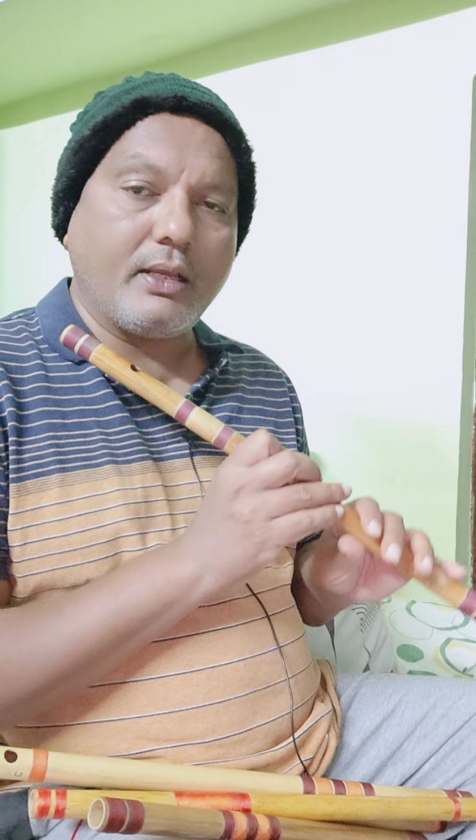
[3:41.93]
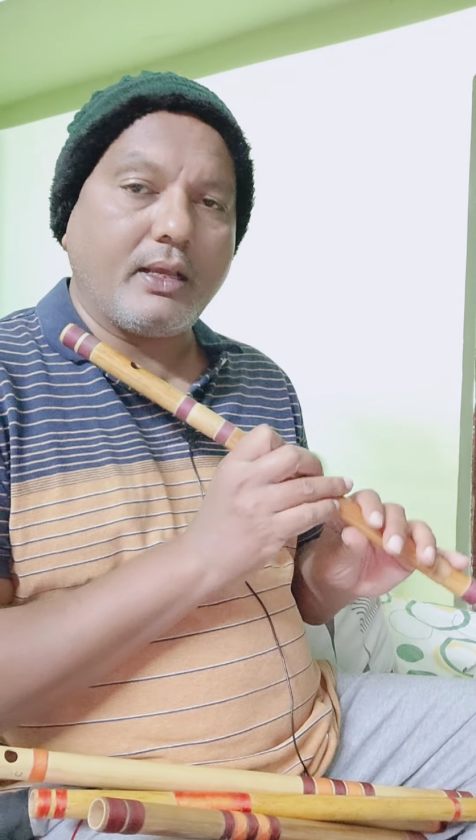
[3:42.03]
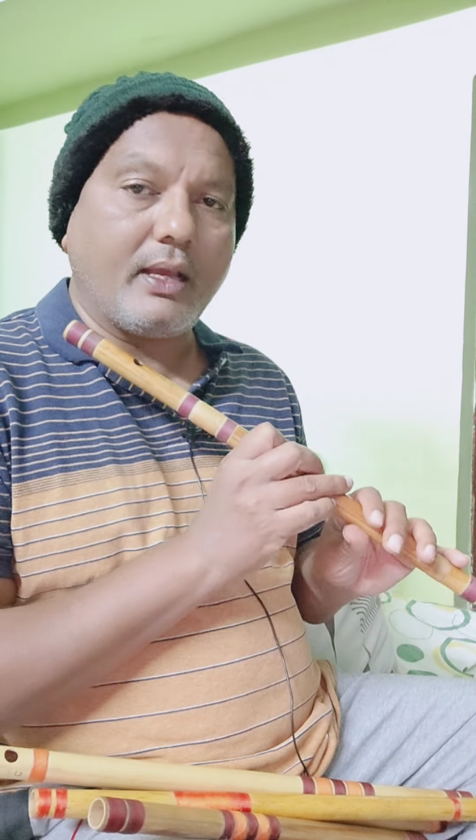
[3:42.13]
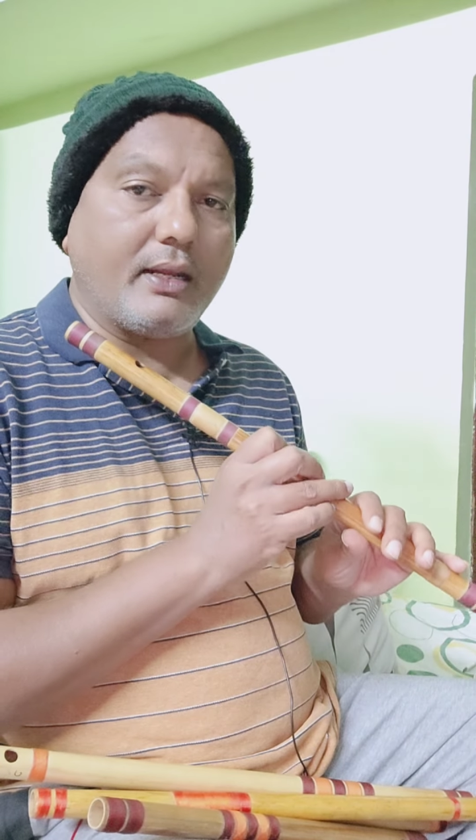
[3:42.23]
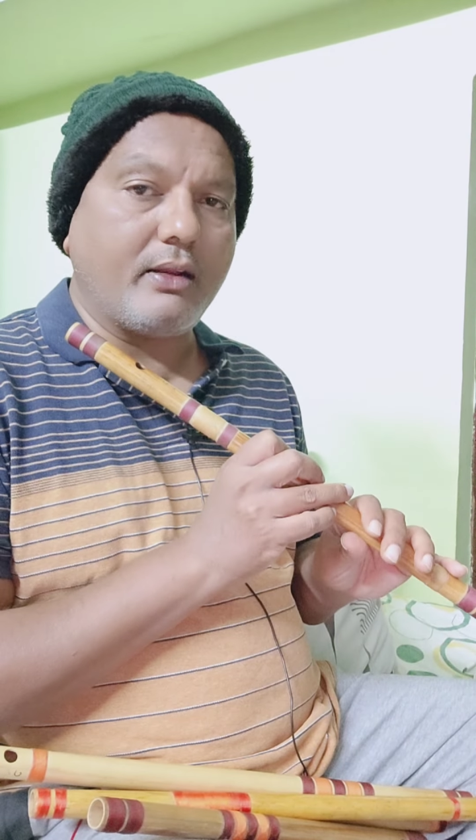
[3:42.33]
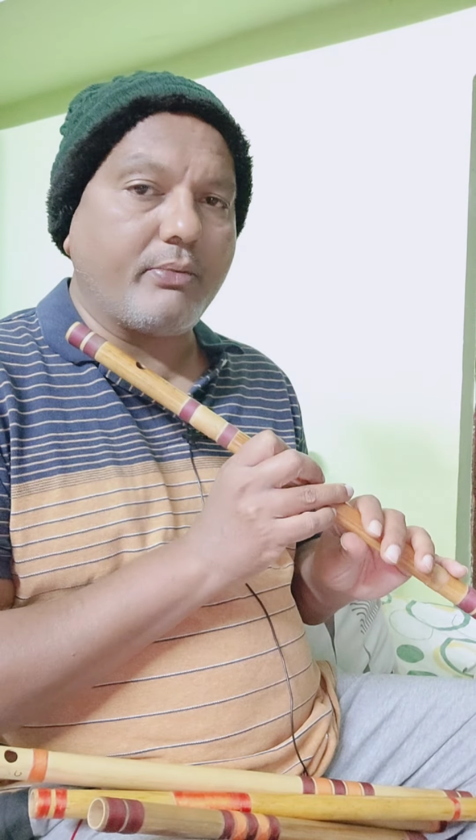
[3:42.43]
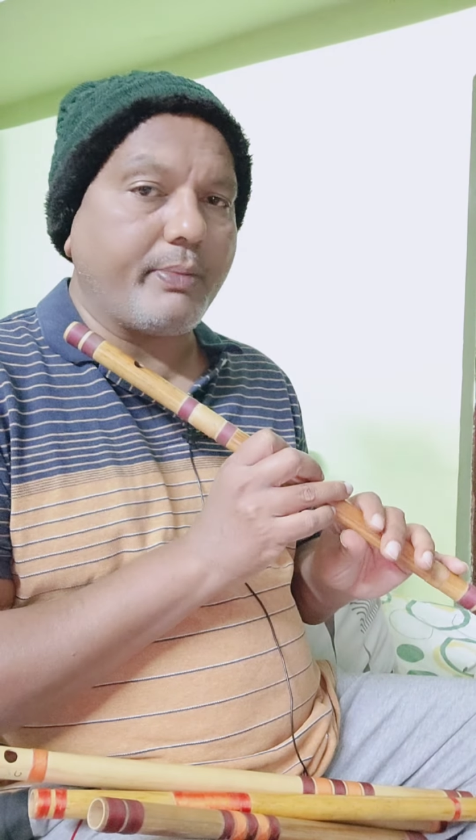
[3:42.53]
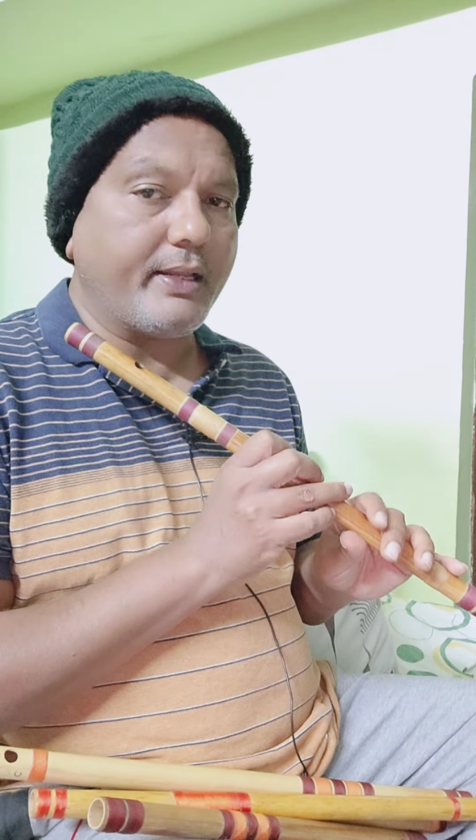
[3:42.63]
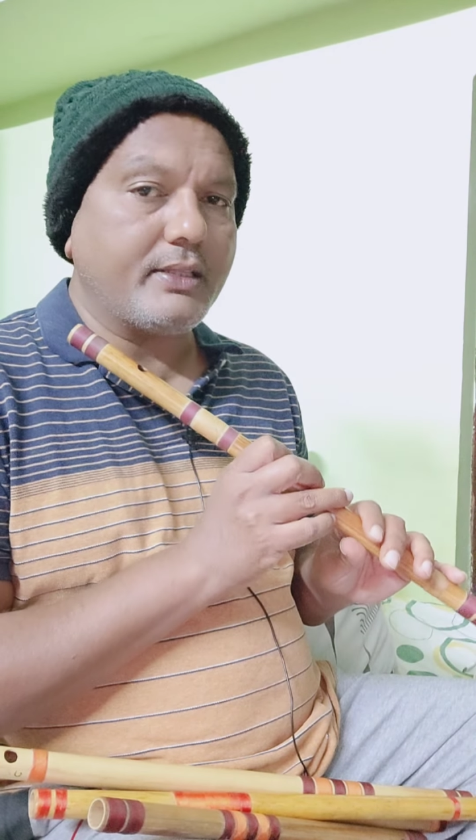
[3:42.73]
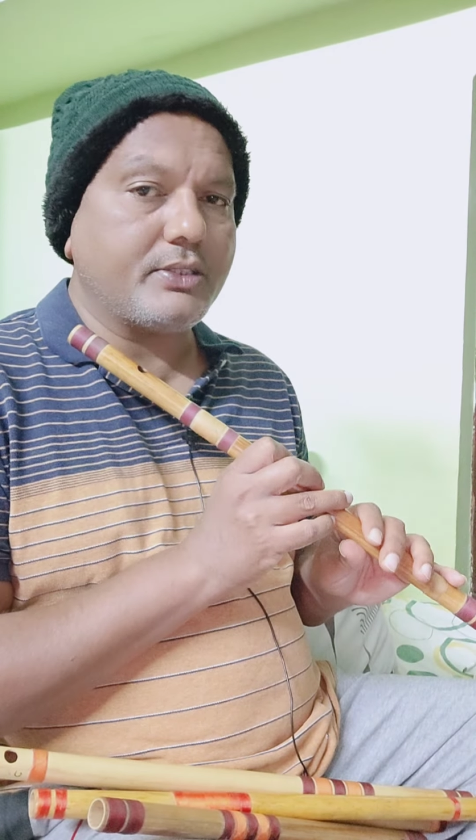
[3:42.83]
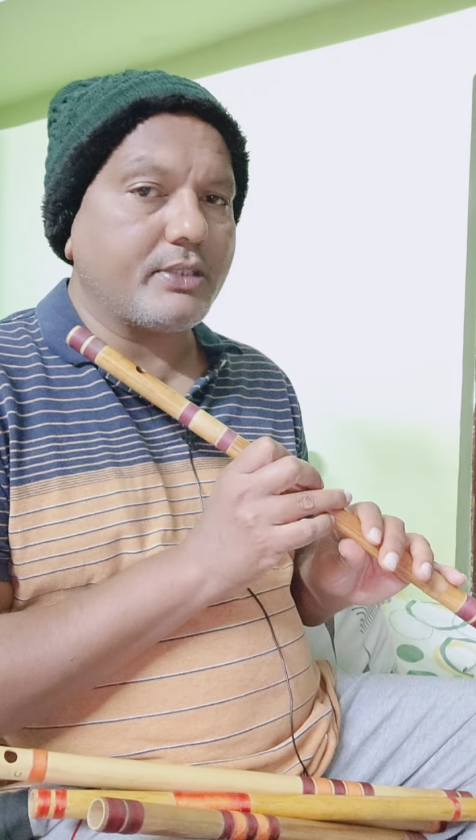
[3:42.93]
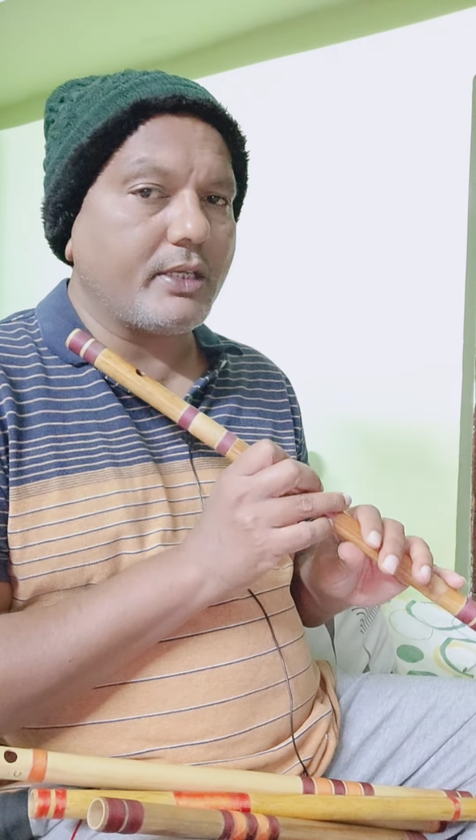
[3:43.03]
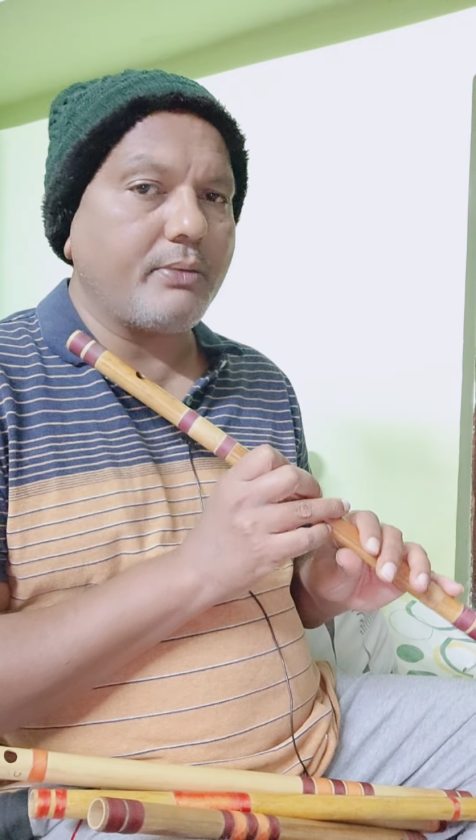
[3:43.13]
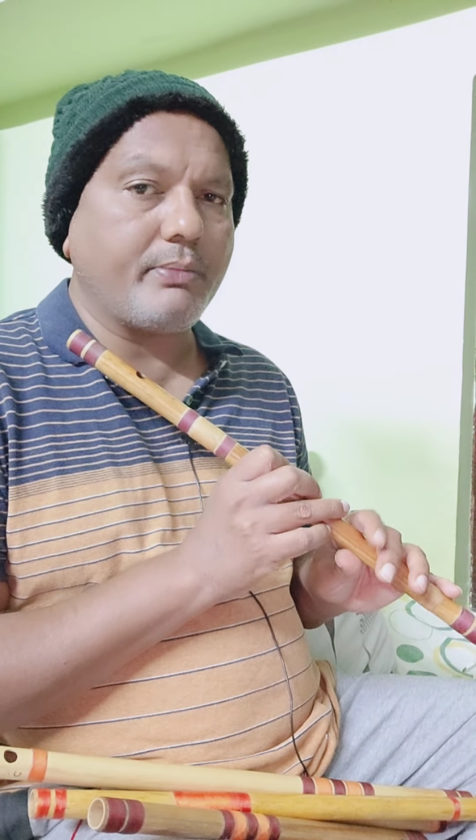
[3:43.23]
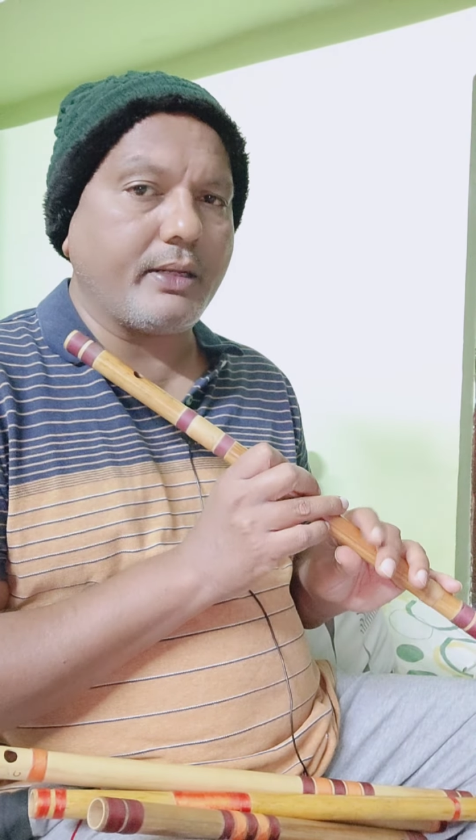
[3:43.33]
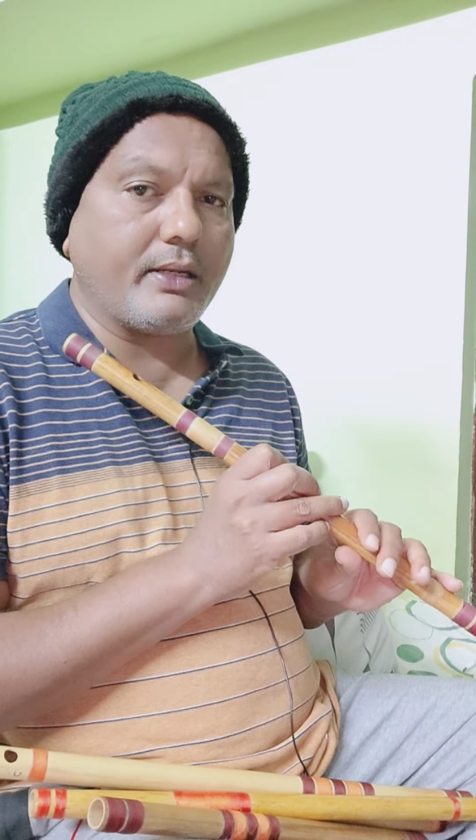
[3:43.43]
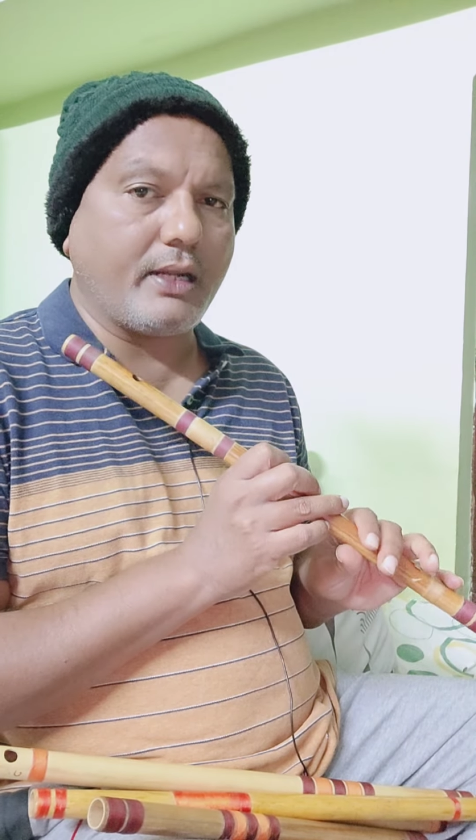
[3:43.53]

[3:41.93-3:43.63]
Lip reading: and I'll play the same bit.